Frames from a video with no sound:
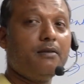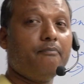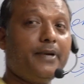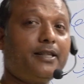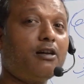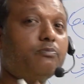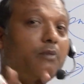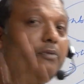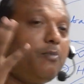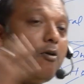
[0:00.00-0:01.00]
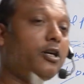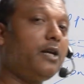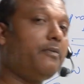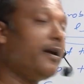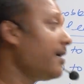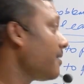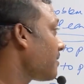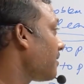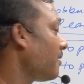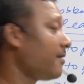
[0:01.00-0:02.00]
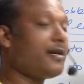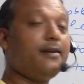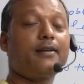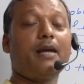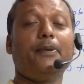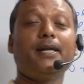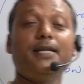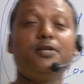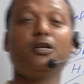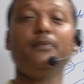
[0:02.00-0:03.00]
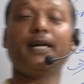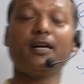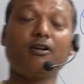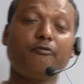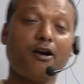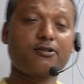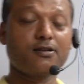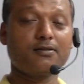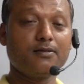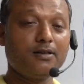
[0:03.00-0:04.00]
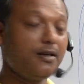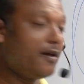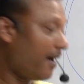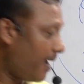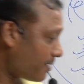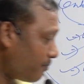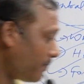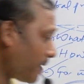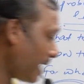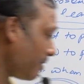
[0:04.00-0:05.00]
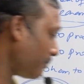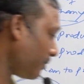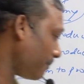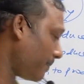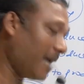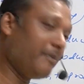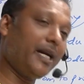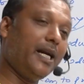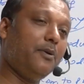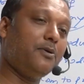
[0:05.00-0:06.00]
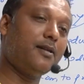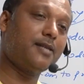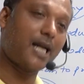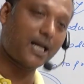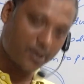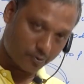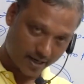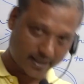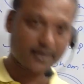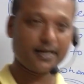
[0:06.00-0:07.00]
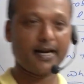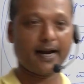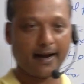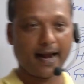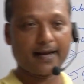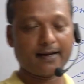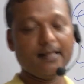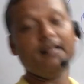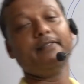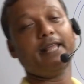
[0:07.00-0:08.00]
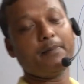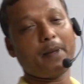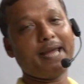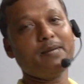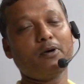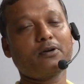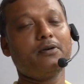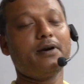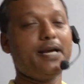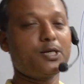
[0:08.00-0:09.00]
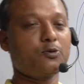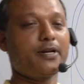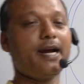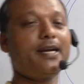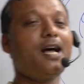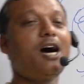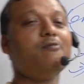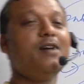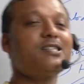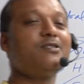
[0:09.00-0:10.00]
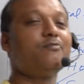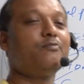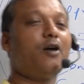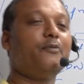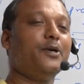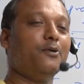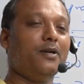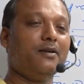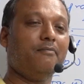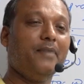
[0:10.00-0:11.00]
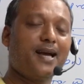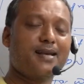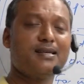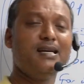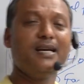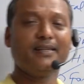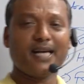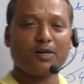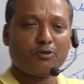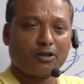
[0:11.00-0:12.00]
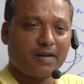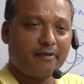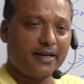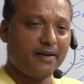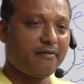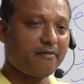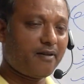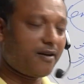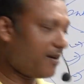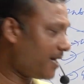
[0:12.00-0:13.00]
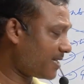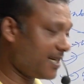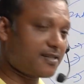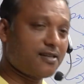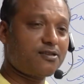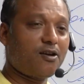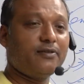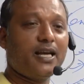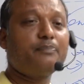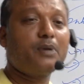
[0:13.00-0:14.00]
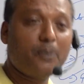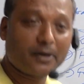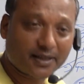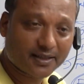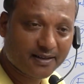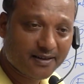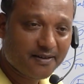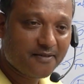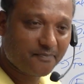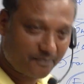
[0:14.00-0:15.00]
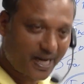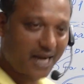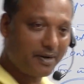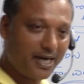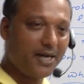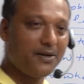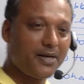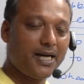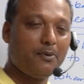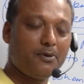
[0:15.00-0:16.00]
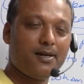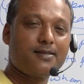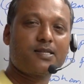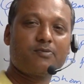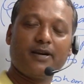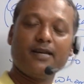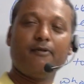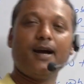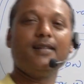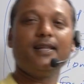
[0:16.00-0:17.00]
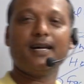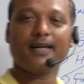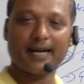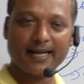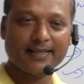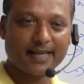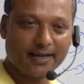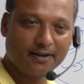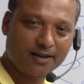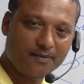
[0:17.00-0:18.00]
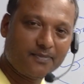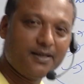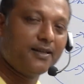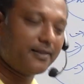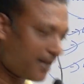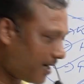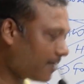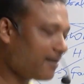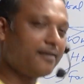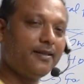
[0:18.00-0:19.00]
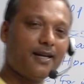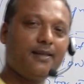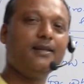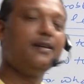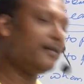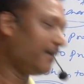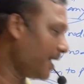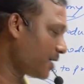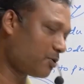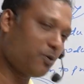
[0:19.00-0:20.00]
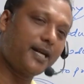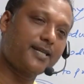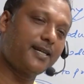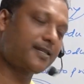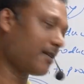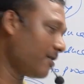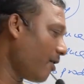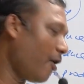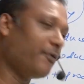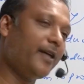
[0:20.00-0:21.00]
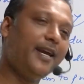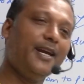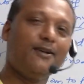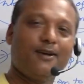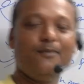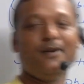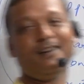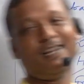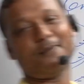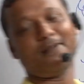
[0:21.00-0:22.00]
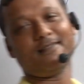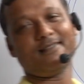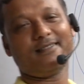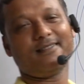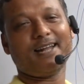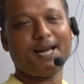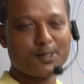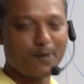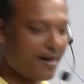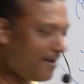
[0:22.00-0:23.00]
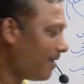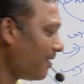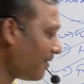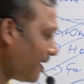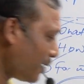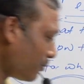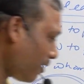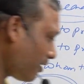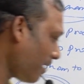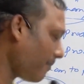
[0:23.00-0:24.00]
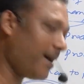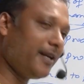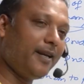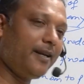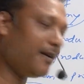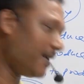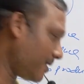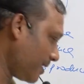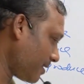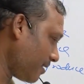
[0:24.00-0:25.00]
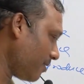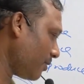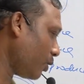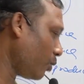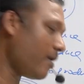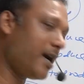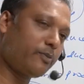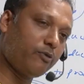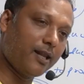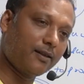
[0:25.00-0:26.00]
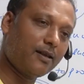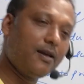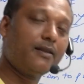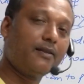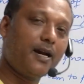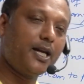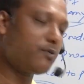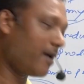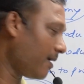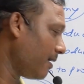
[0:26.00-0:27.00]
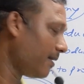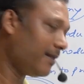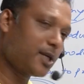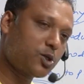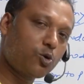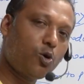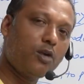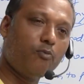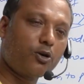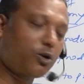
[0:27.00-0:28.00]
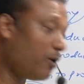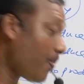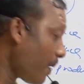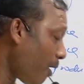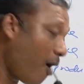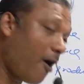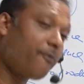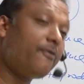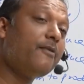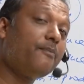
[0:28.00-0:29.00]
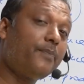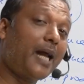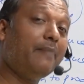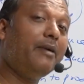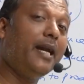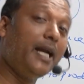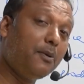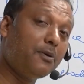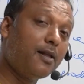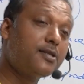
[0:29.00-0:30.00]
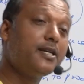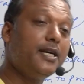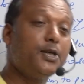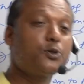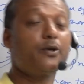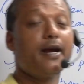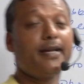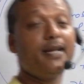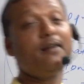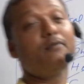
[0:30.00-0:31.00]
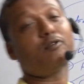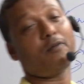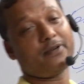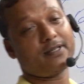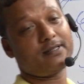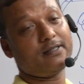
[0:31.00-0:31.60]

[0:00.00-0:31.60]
Without profit motive, a capitalist economy cannot function. As private individuals are always working day and night, their main motto is to get how much profit only, because they do not have any restrictions on their property. Private individuals, while they are getting their income, then there is no restriction on their income level. That is why they do not have any restriction toward wealth. That is why the sole motto of private individuals is to getting profits.